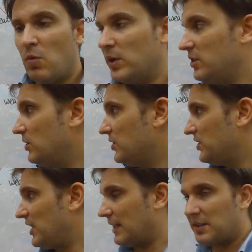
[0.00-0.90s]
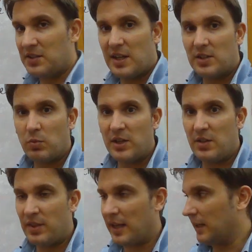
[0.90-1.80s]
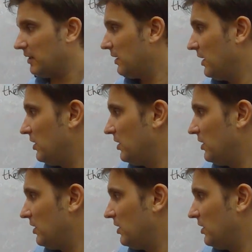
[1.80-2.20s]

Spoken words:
When you do sicknesses, what do you think?